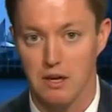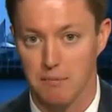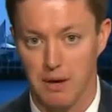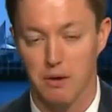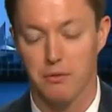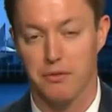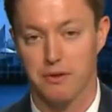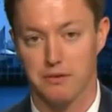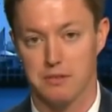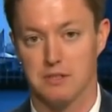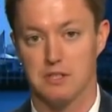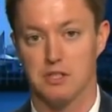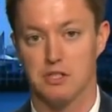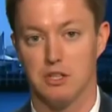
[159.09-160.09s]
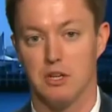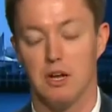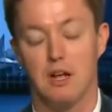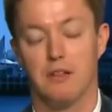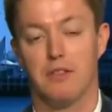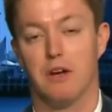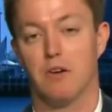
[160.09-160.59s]
about their decision.
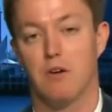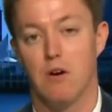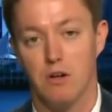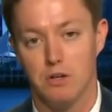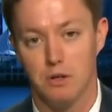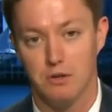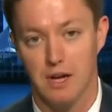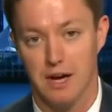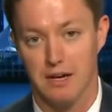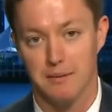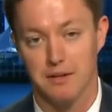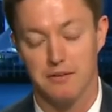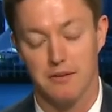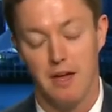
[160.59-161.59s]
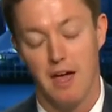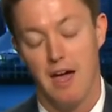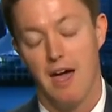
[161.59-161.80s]
They are all unanimous.